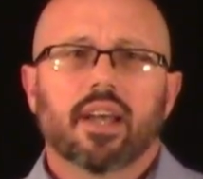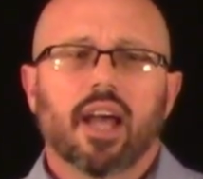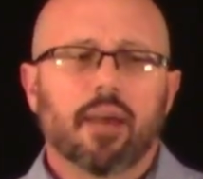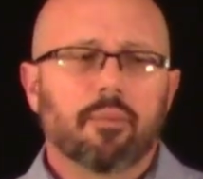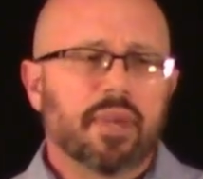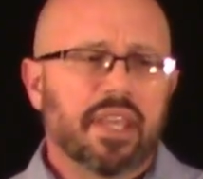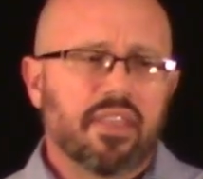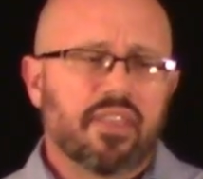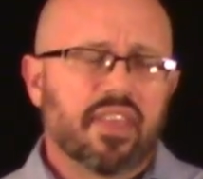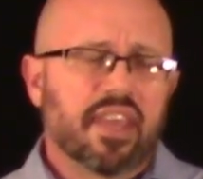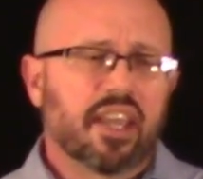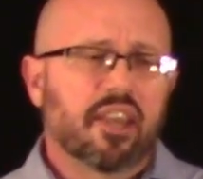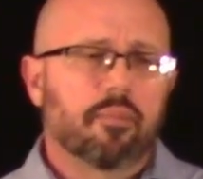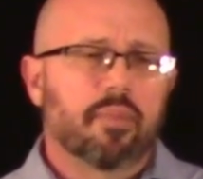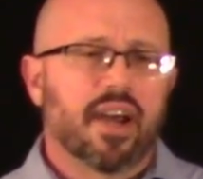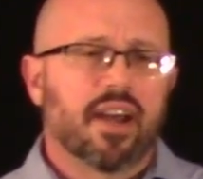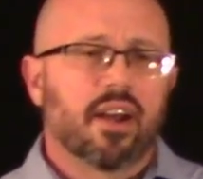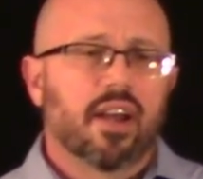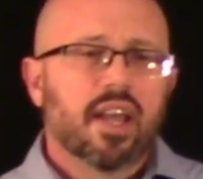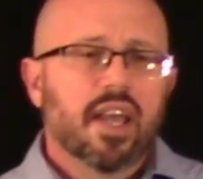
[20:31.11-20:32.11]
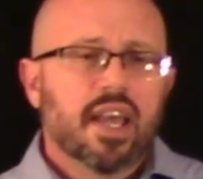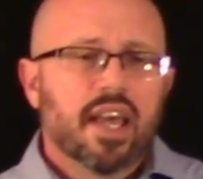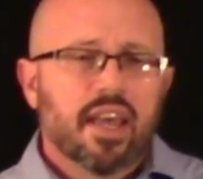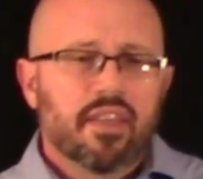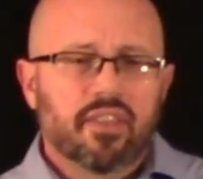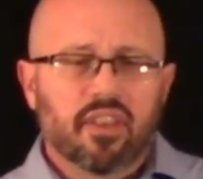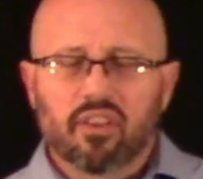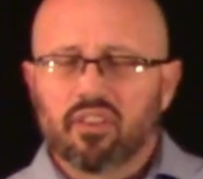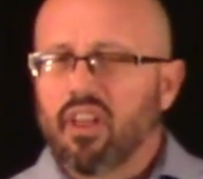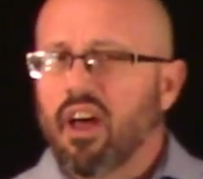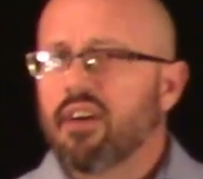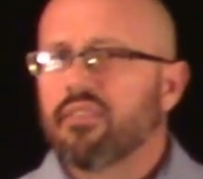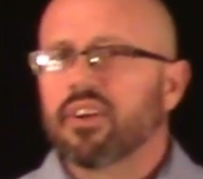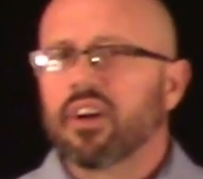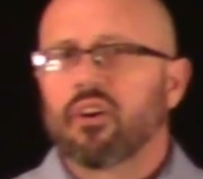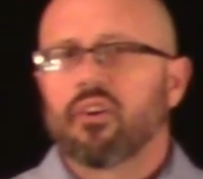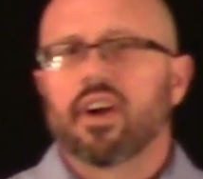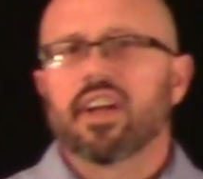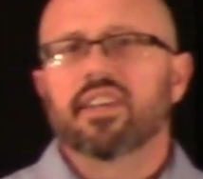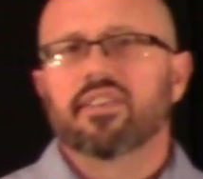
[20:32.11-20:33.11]
I mean, think about the love
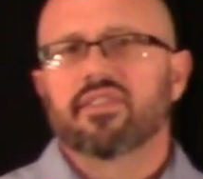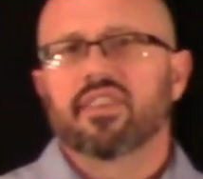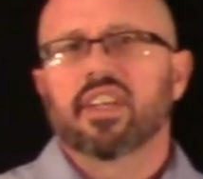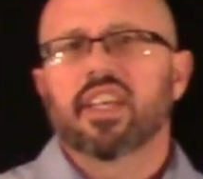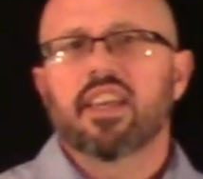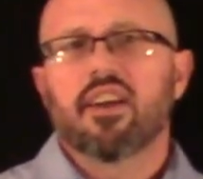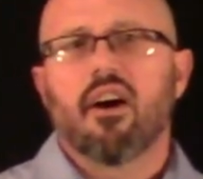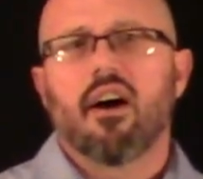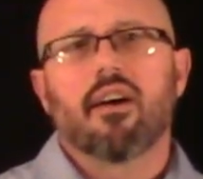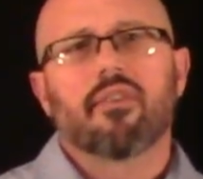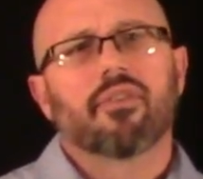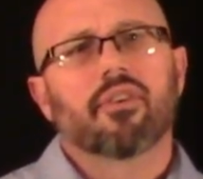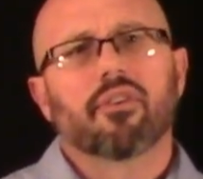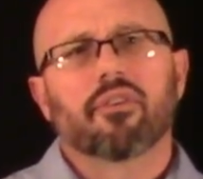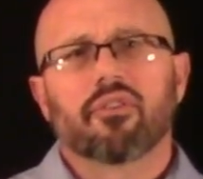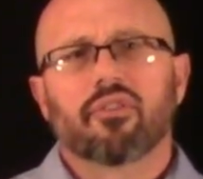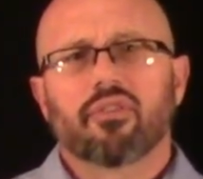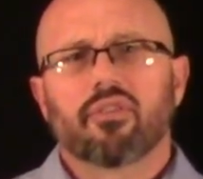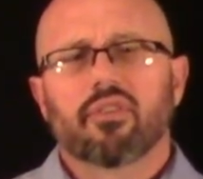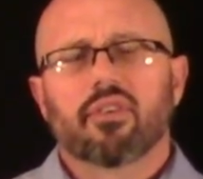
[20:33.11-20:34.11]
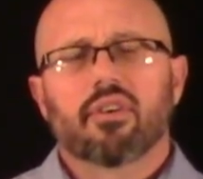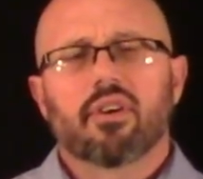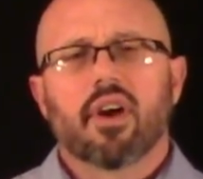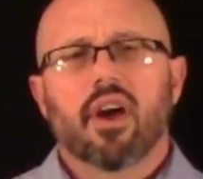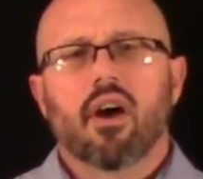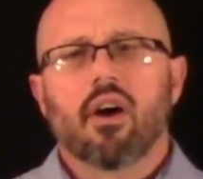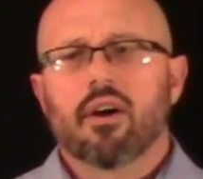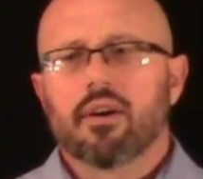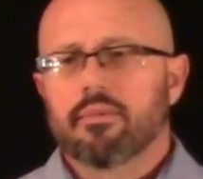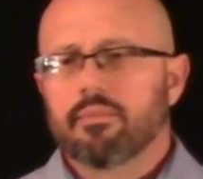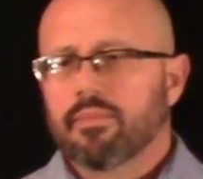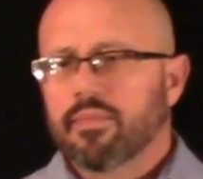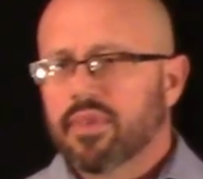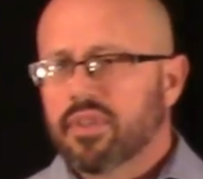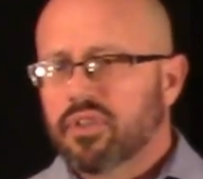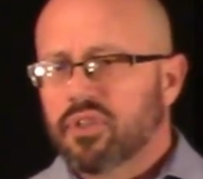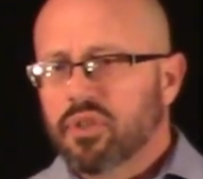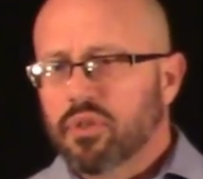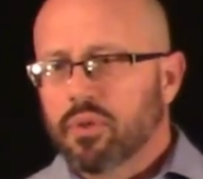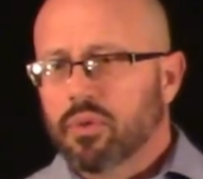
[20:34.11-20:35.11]
and grace that he offers
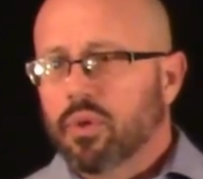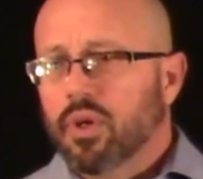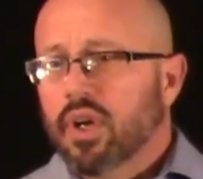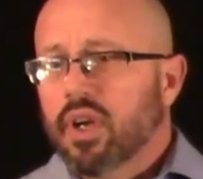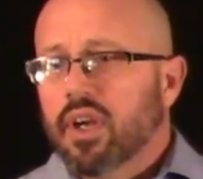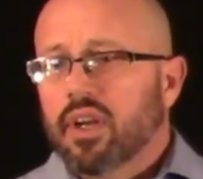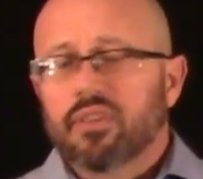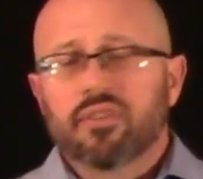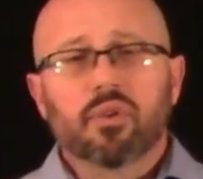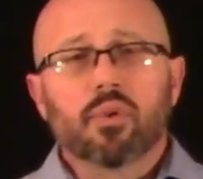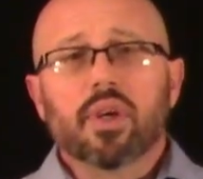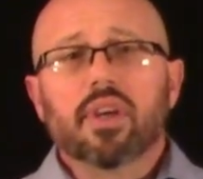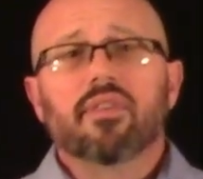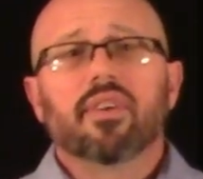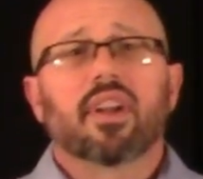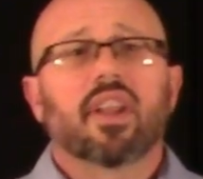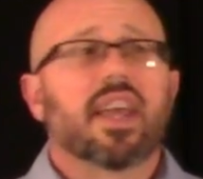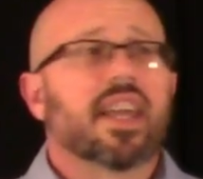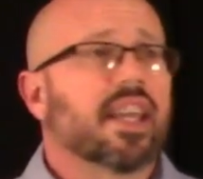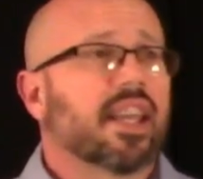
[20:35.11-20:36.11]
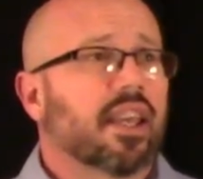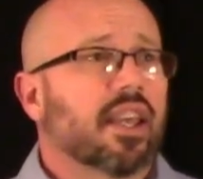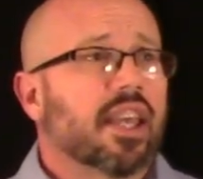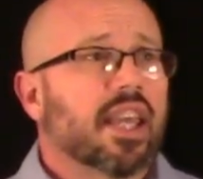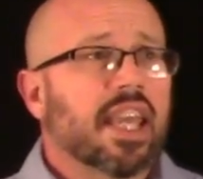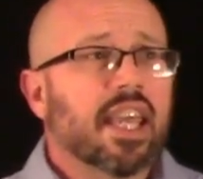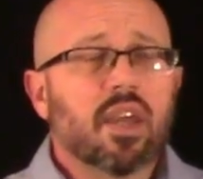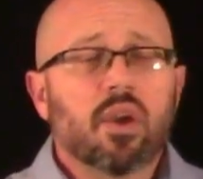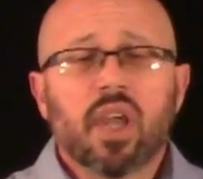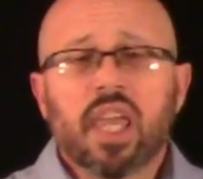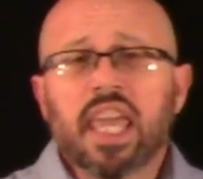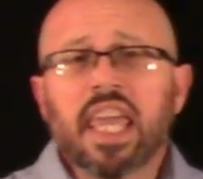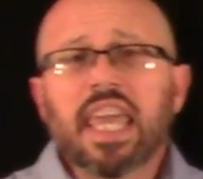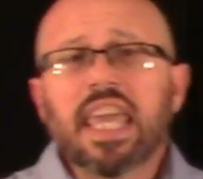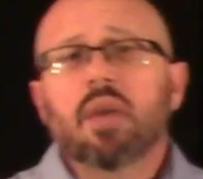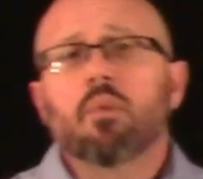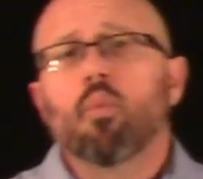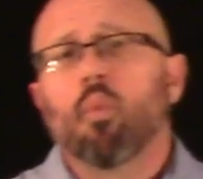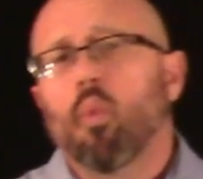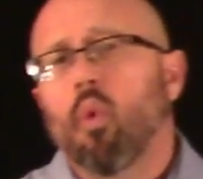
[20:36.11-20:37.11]
to even like,
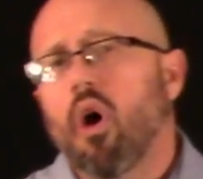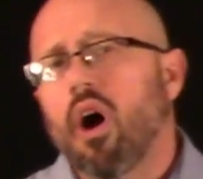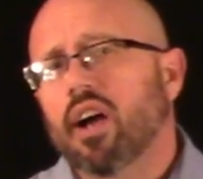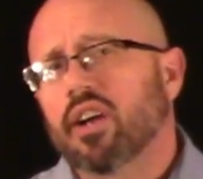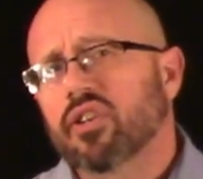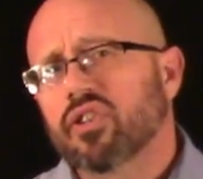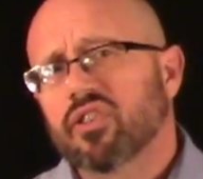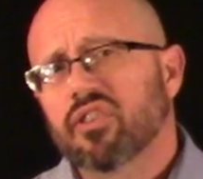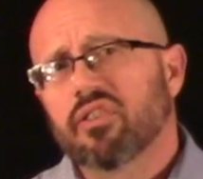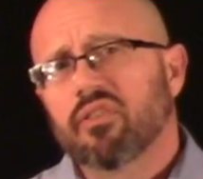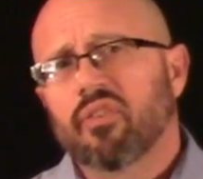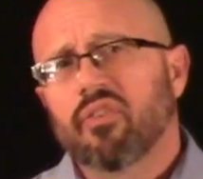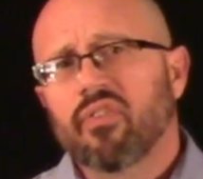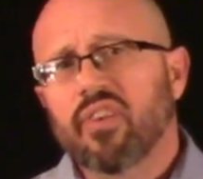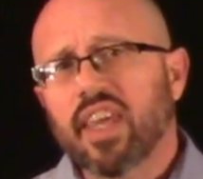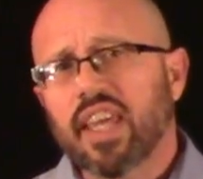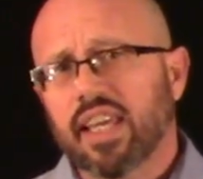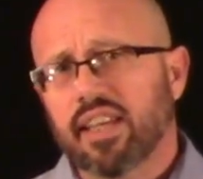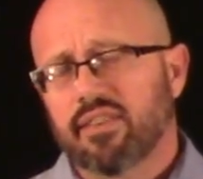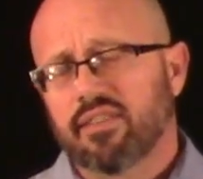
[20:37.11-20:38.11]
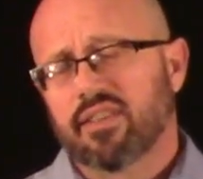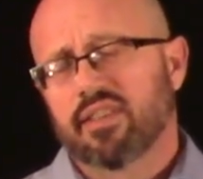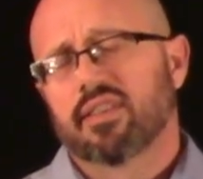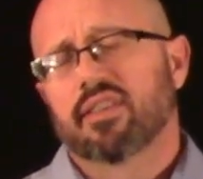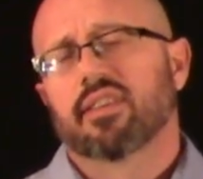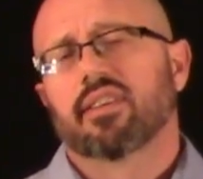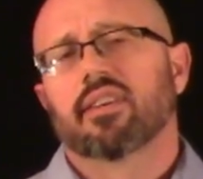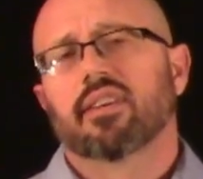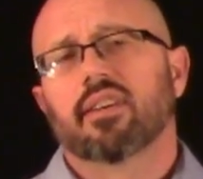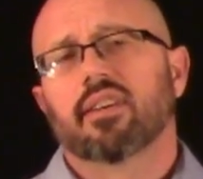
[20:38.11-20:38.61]
he washed the feet